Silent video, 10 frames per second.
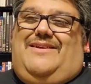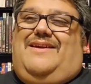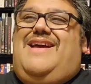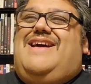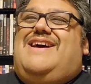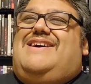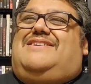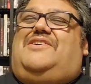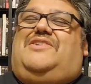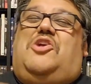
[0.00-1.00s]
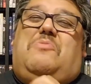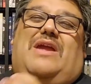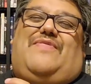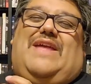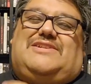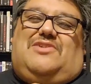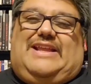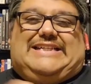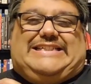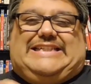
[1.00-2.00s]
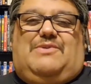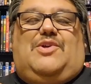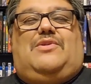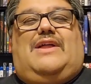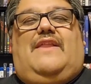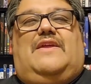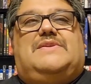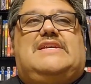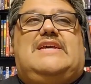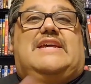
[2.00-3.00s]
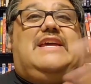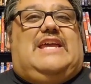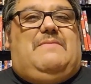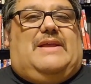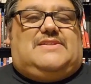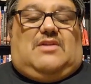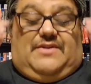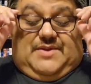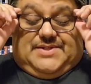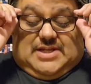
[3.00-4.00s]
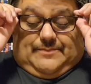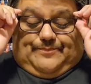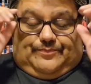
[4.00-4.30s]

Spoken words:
Too many things are like, oh, I want to hold on to those. It makes it hard to do so.